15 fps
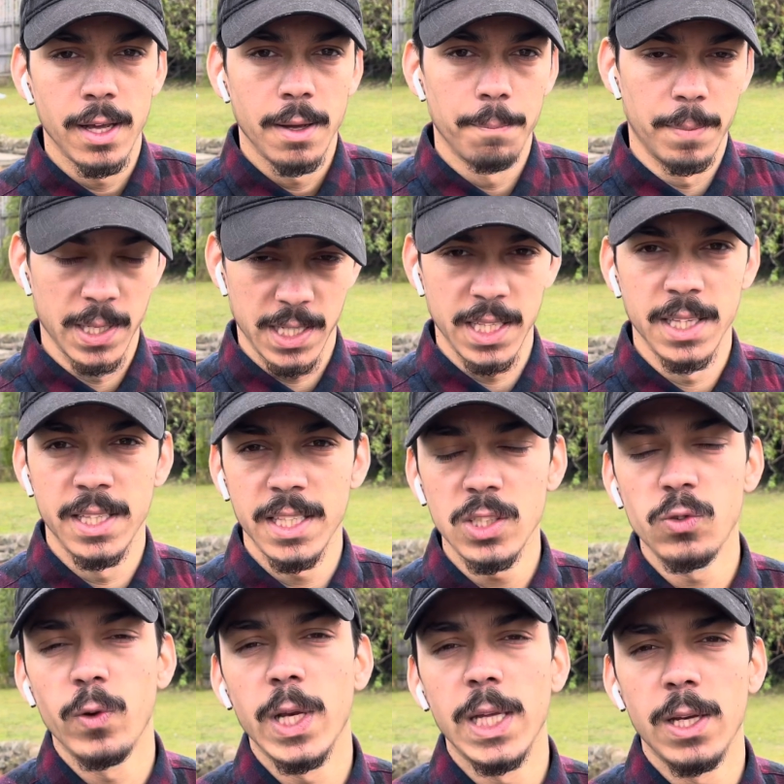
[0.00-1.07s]
But in this
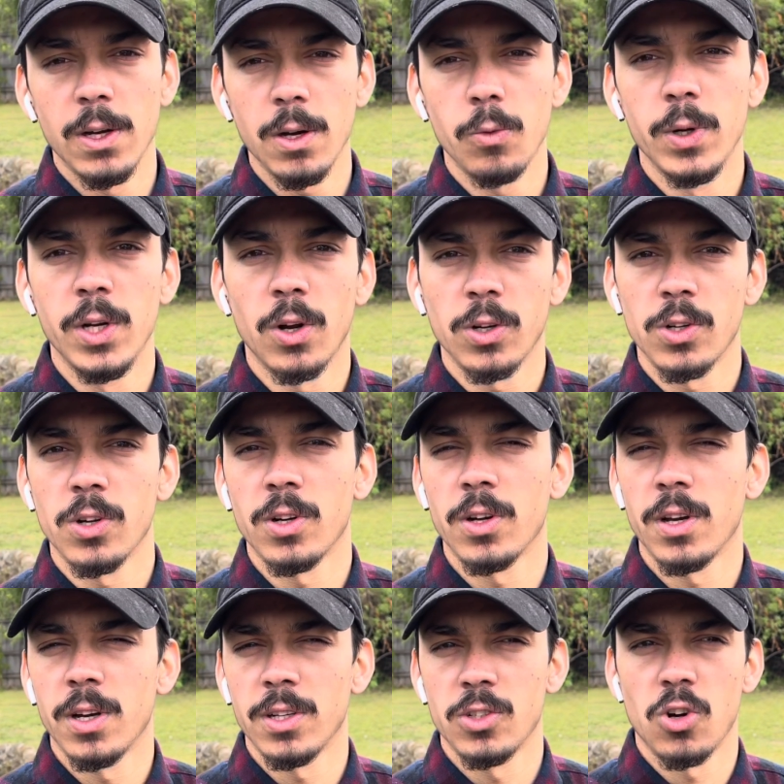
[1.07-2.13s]
video, we're not
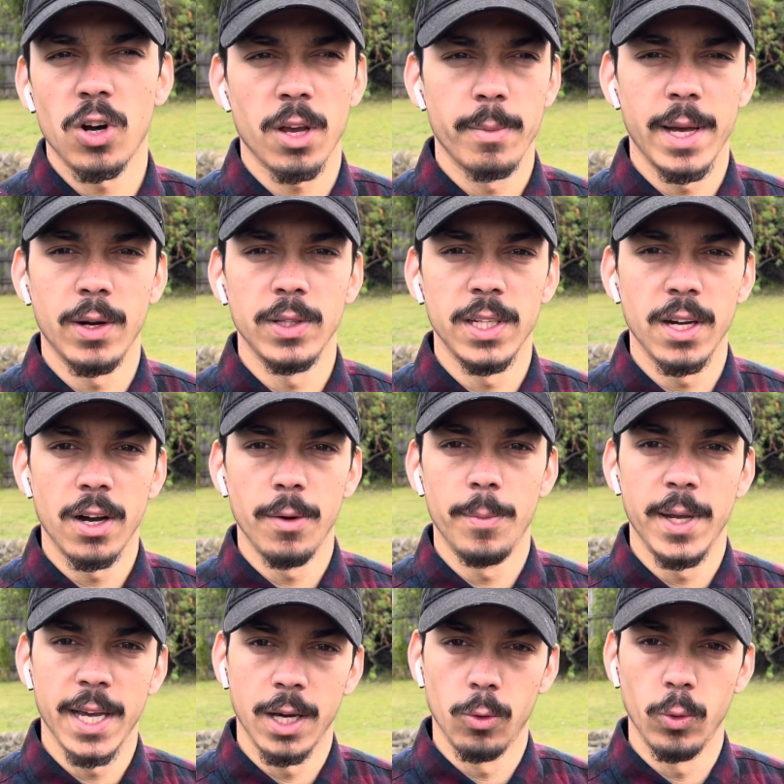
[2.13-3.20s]
gonna talk about the IPL.